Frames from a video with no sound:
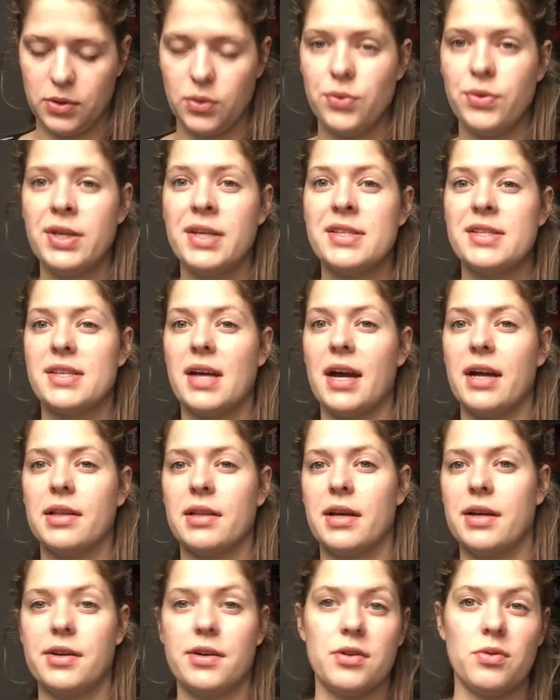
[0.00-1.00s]
Who needs
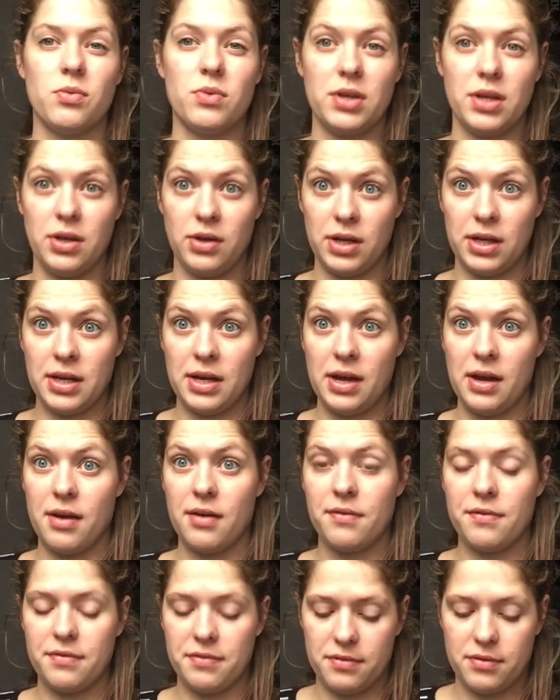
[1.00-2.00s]
highlighter when you can
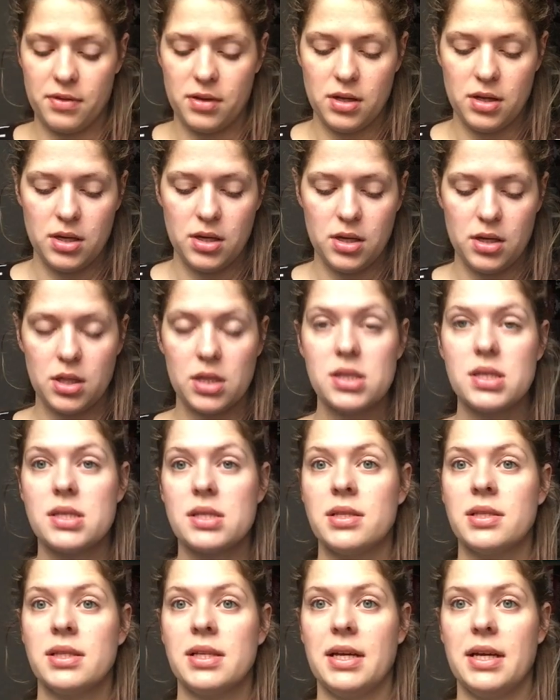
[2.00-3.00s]
have the
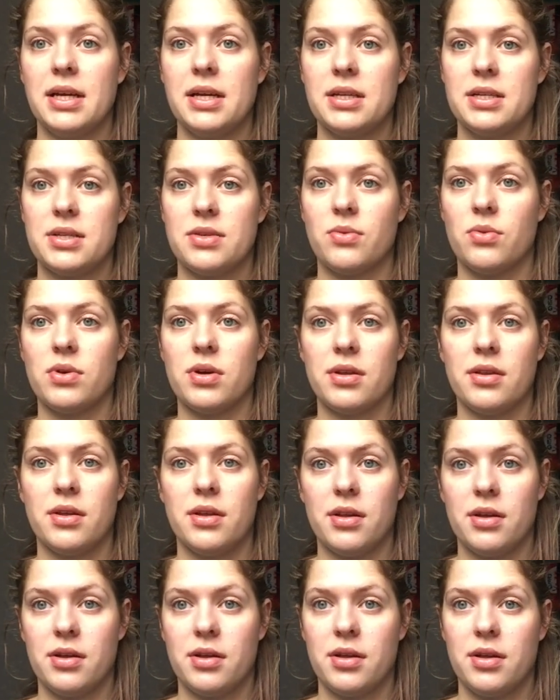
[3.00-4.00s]
sunlight or
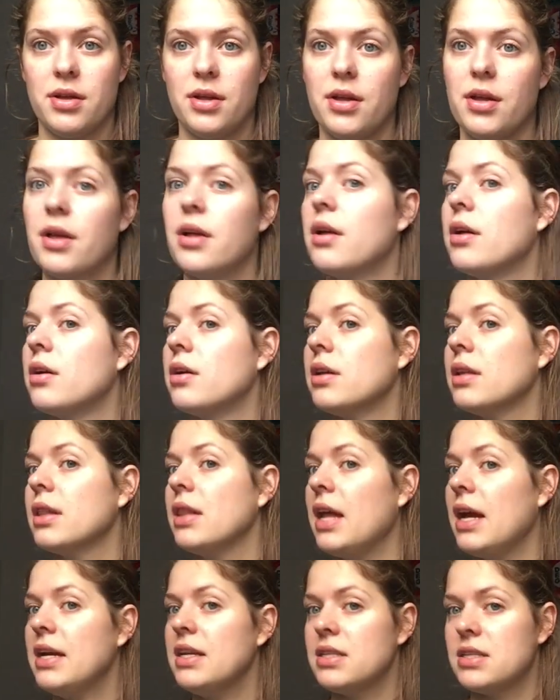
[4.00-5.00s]
the
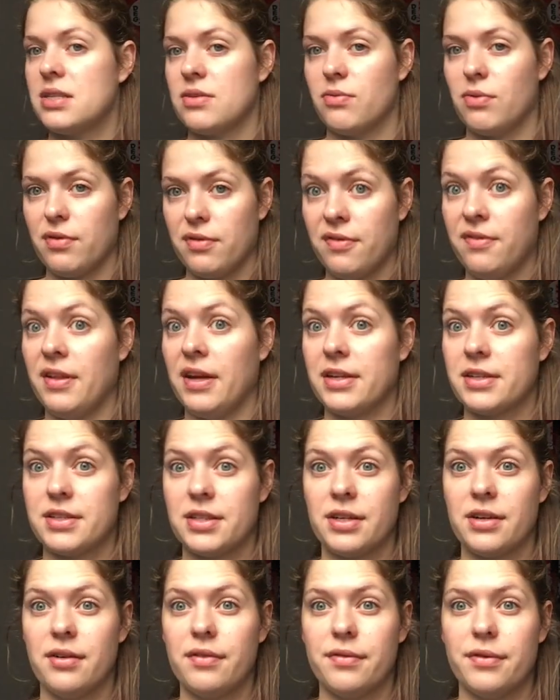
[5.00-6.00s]
light
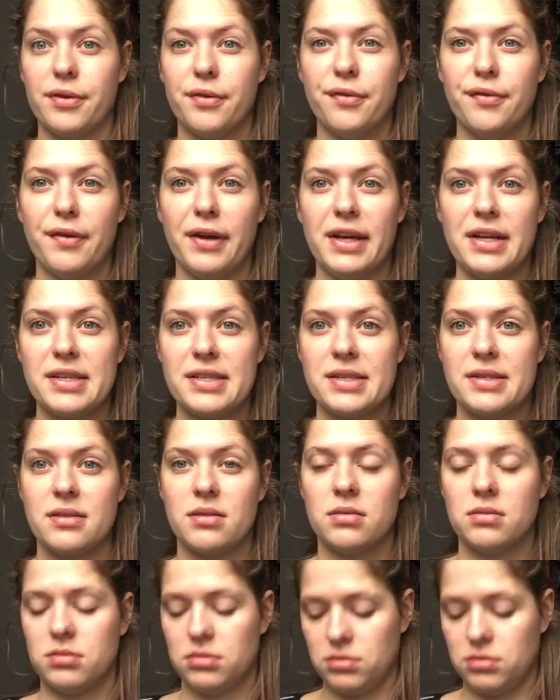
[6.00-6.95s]
reflecting off your face?